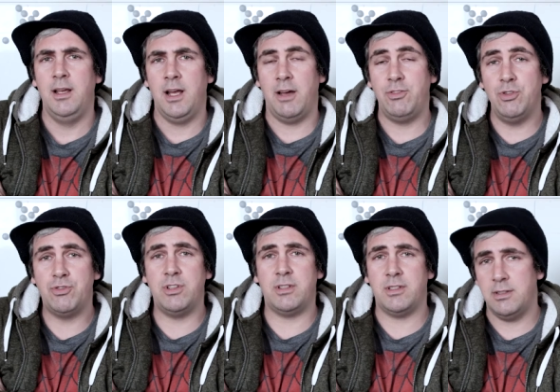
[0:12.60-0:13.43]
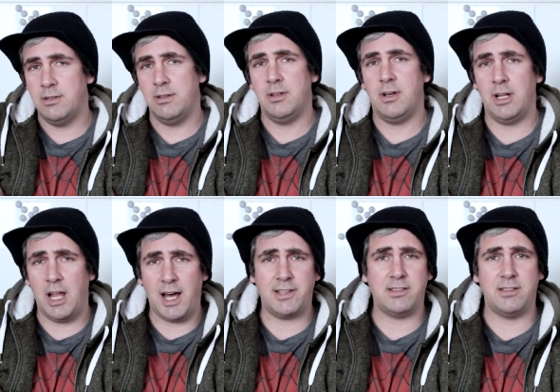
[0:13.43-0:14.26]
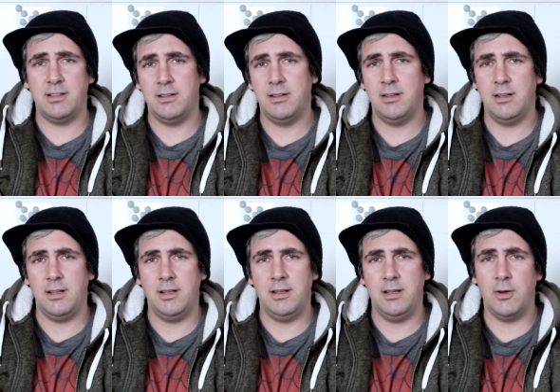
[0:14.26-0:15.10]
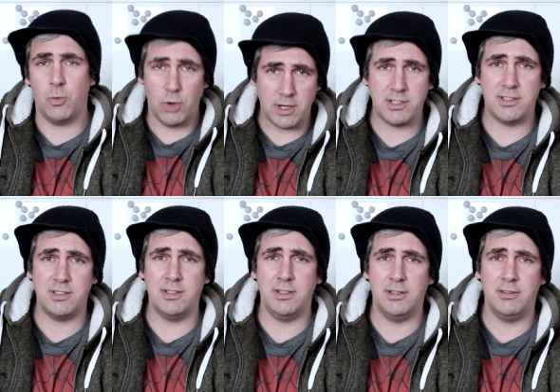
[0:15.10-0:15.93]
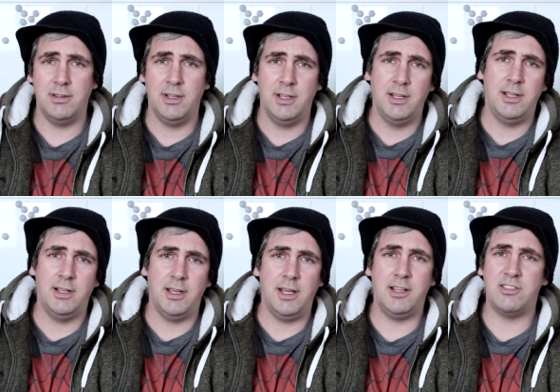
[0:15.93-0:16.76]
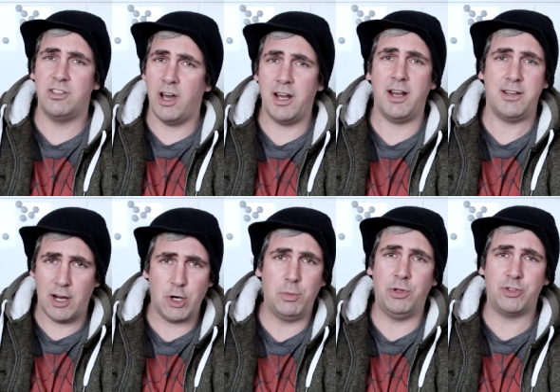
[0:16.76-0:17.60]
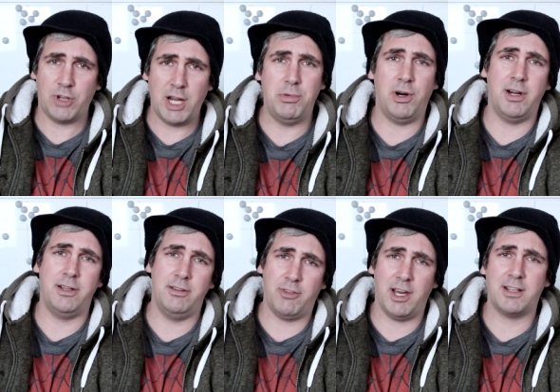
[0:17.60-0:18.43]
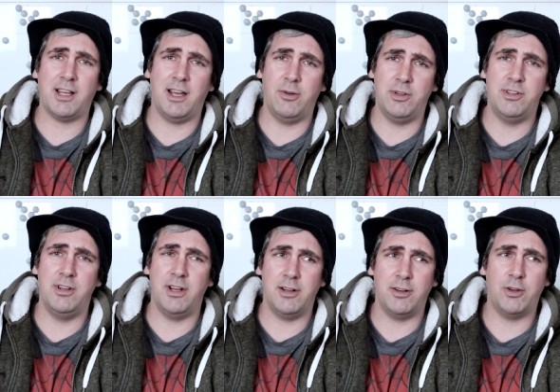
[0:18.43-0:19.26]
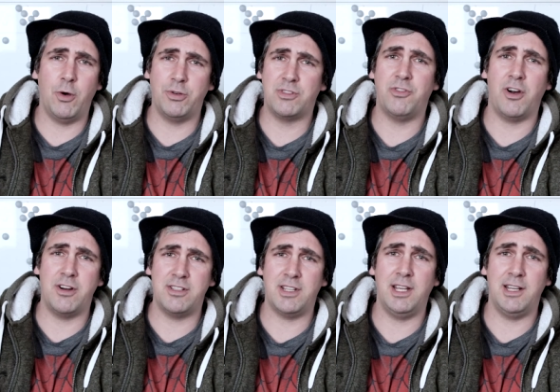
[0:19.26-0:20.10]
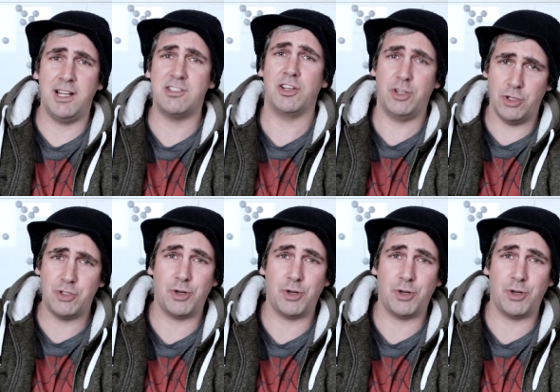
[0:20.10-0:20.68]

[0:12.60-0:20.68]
I've used it a lot. It works. It is not a terrible tripod. In fact, I would go as far as saying it's a good